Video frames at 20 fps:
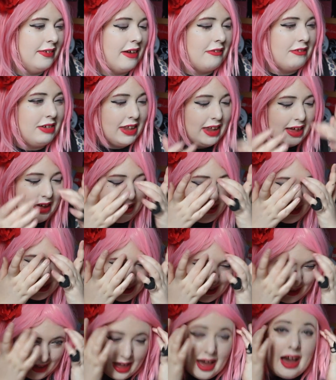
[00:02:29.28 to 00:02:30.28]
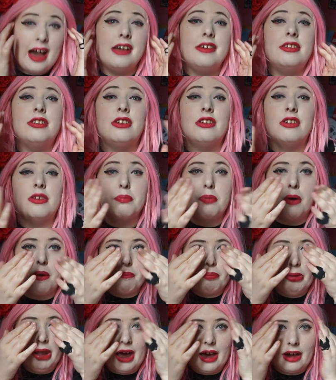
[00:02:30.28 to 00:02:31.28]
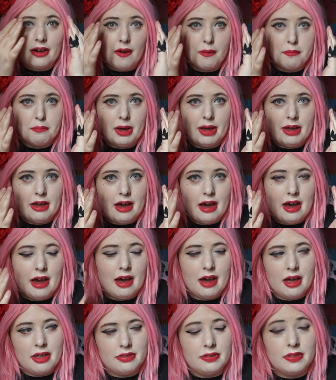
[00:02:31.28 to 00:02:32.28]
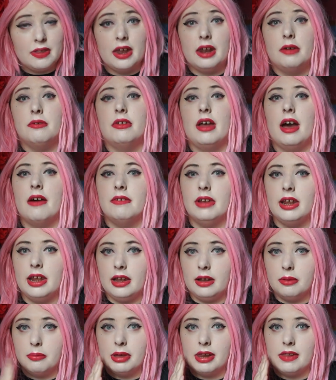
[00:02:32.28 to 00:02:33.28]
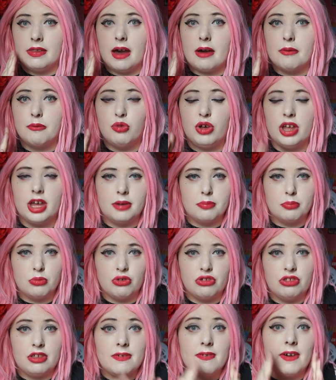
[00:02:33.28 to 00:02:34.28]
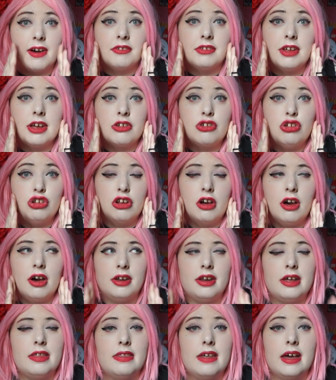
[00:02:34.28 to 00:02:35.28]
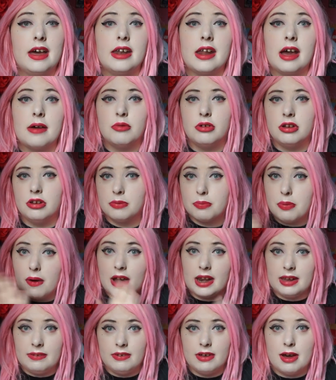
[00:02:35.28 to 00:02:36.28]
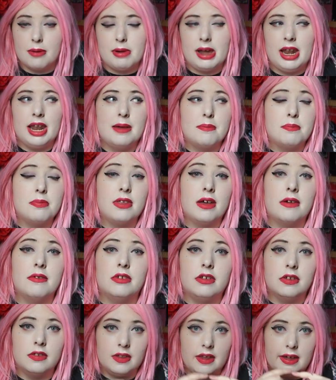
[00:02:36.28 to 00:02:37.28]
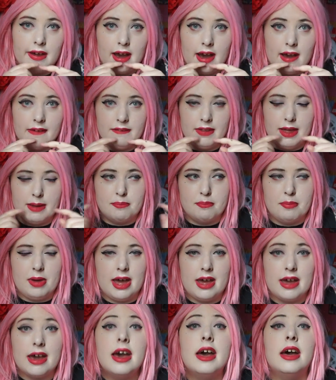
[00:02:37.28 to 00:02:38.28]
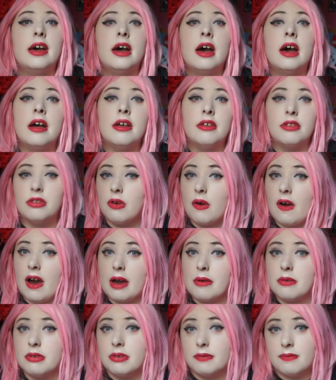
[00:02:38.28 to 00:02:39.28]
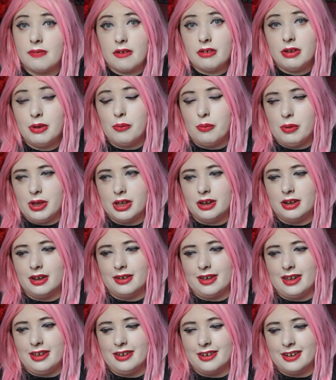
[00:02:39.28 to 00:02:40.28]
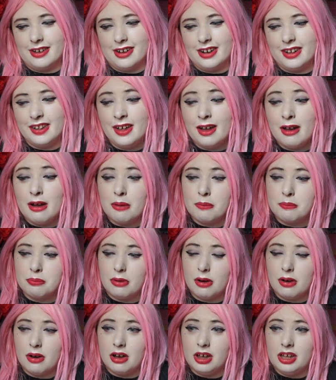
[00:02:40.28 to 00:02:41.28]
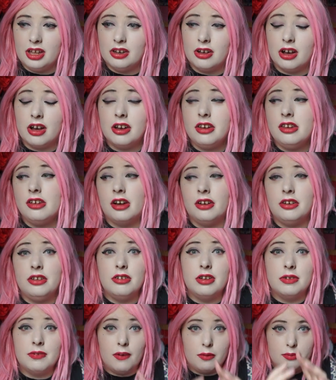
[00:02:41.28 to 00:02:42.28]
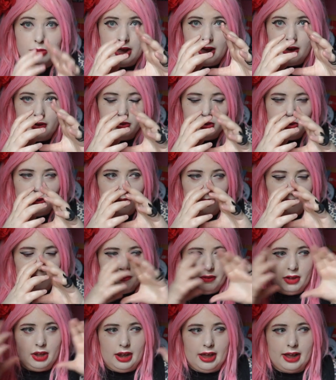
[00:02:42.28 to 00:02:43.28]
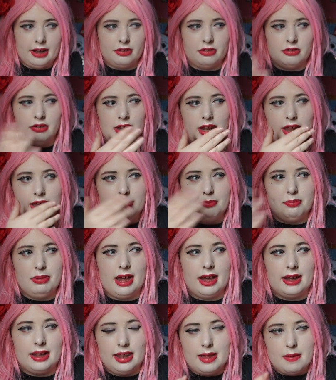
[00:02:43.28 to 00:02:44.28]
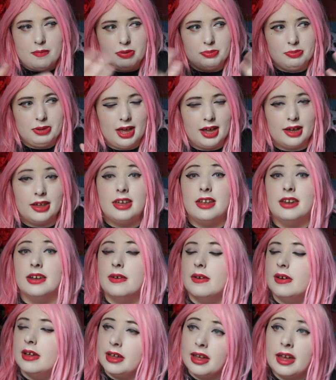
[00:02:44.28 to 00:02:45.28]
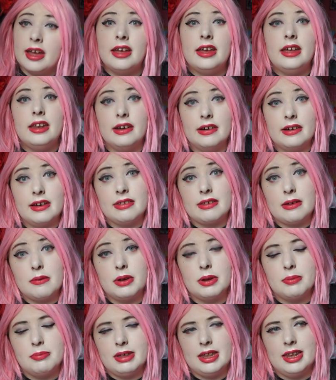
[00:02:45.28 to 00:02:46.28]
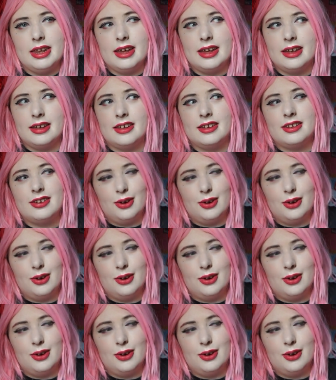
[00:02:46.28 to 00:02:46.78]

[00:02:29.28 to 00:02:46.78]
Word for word: very like I used to just put black on my eyes and then I would have a little bit of that weird moussey foundation on and then I wouldn't put anything on my lips. I would just like have them bare. So I was a very weird looking girl. But you know, on, on uniform day I would go full extra, like black lips, black, you know, you know, because I want to be like